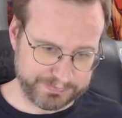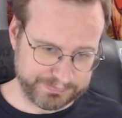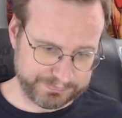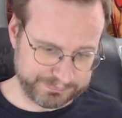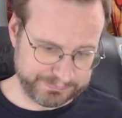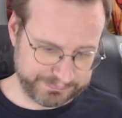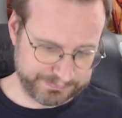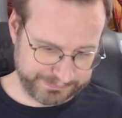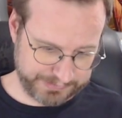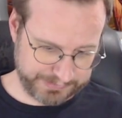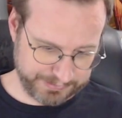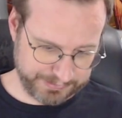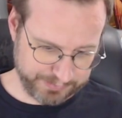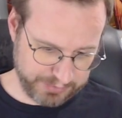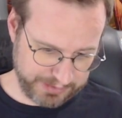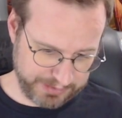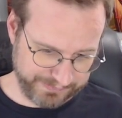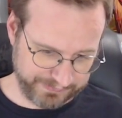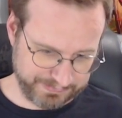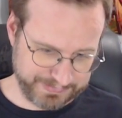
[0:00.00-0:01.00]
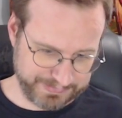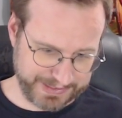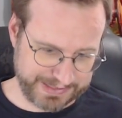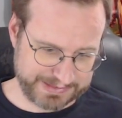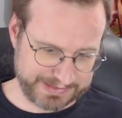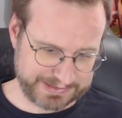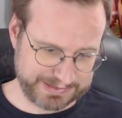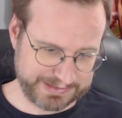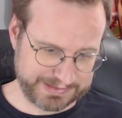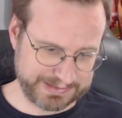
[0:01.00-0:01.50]
for a book from
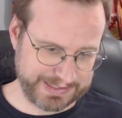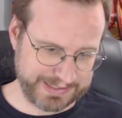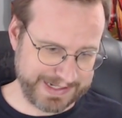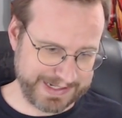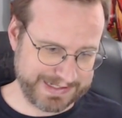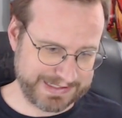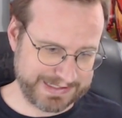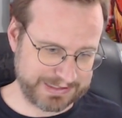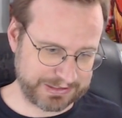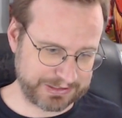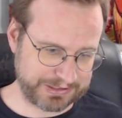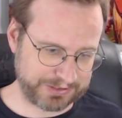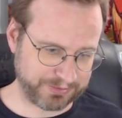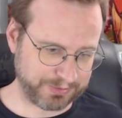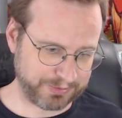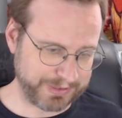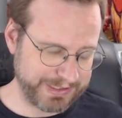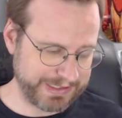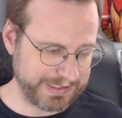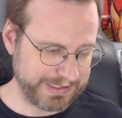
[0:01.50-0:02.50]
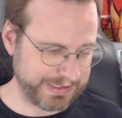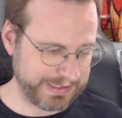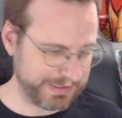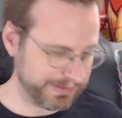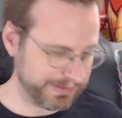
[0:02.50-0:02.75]
1983.